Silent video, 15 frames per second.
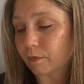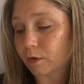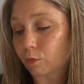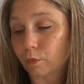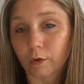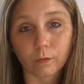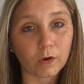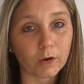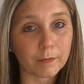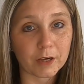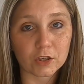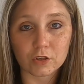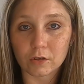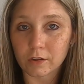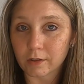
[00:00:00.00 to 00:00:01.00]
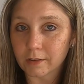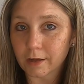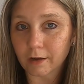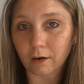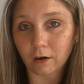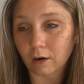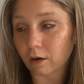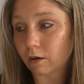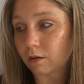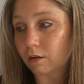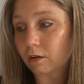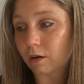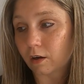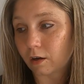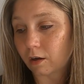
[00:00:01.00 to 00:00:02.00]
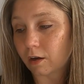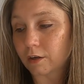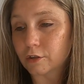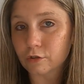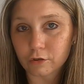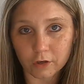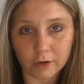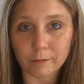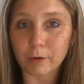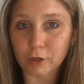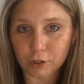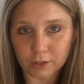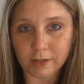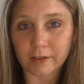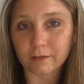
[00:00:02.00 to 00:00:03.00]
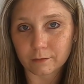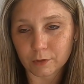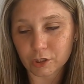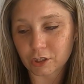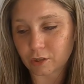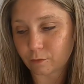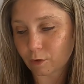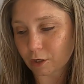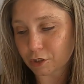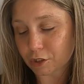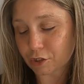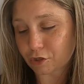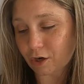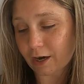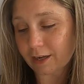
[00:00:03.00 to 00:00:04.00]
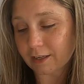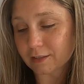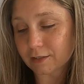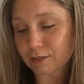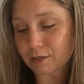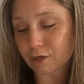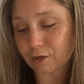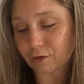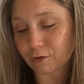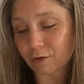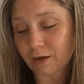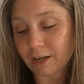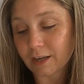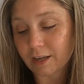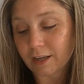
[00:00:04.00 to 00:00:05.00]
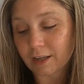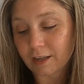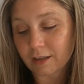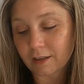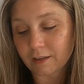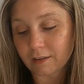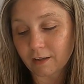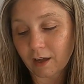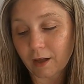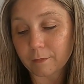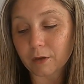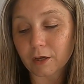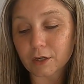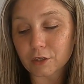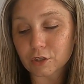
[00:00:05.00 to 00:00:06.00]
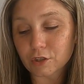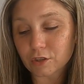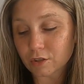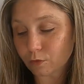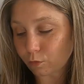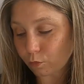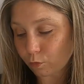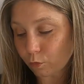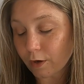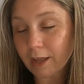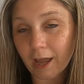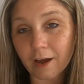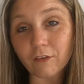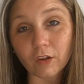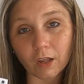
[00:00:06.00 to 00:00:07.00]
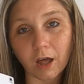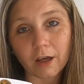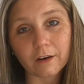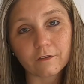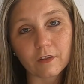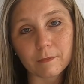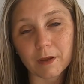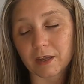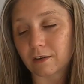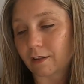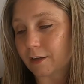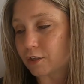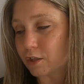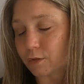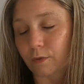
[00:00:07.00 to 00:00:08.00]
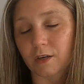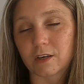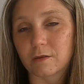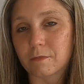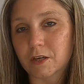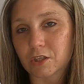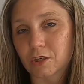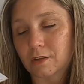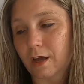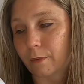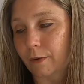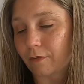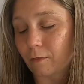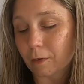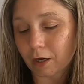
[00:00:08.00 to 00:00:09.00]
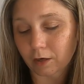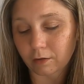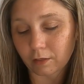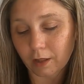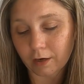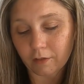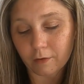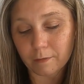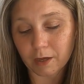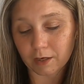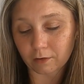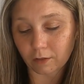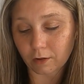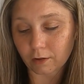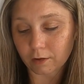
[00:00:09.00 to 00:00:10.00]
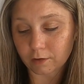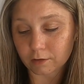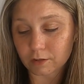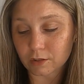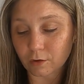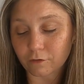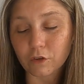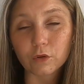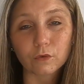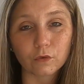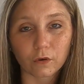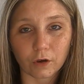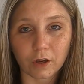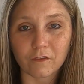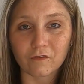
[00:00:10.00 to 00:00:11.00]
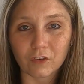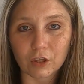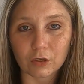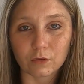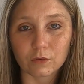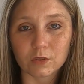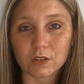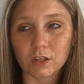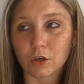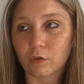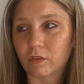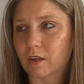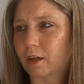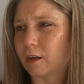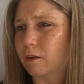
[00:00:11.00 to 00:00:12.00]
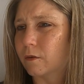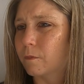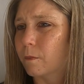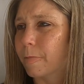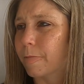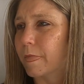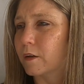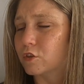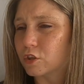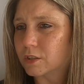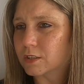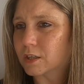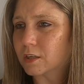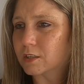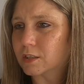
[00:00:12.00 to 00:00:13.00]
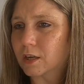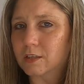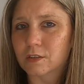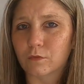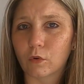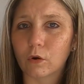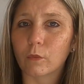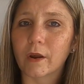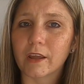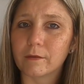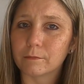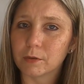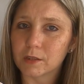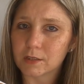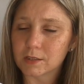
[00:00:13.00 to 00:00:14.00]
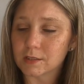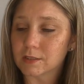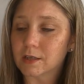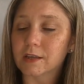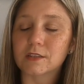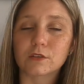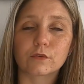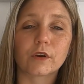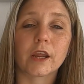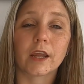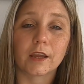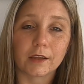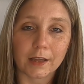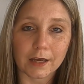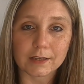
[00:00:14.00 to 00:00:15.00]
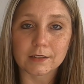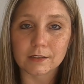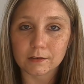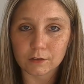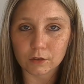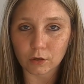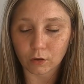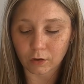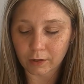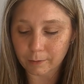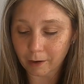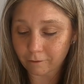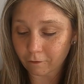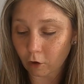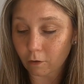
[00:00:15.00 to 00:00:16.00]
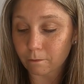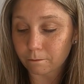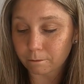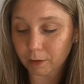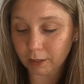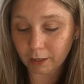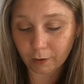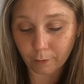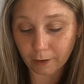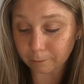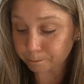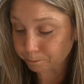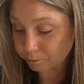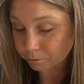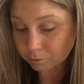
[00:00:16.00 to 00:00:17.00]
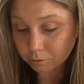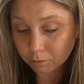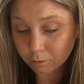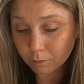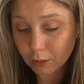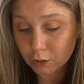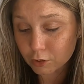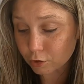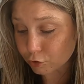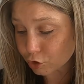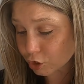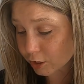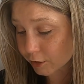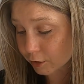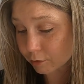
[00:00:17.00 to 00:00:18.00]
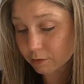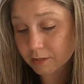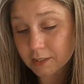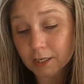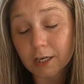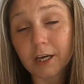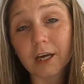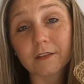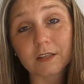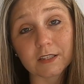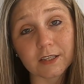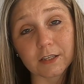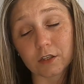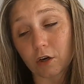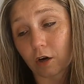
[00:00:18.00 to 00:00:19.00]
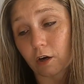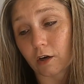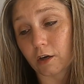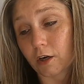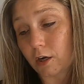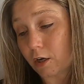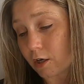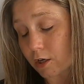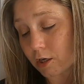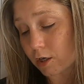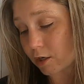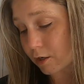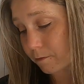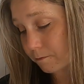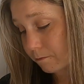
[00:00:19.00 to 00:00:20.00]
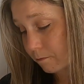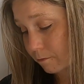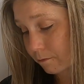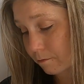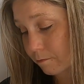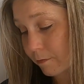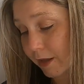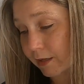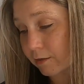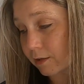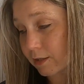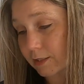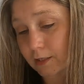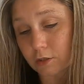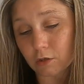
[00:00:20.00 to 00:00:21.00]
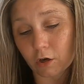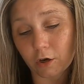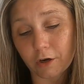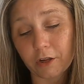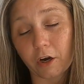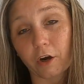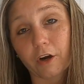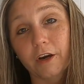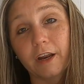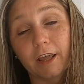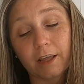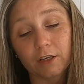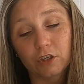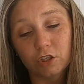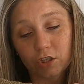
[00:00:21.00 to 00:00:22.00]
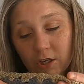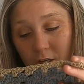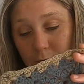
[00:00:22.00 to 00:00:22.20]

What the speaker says: we want to make sure that they are 100% machine wash and dry. And so I'm going to, we have a lot of the mandala. I just wanted to mention that. We have a lot of the mandala. So if you are confused and you think, she said size 4 weight, but this is size 3. Yes, totally my fault. But anyway. So she used the Centaur, Mandala Centaur yarn, and she